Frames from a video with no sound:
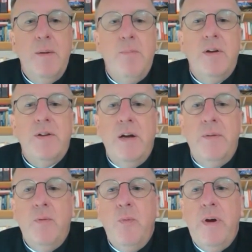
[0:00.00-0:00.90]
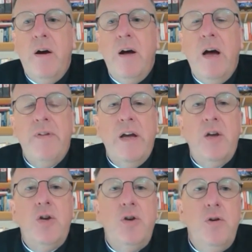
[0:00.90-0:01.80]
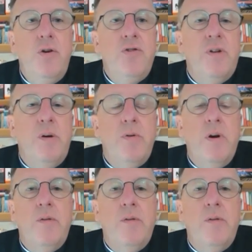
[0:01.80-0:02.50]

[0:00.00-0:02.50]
but we are having a huge number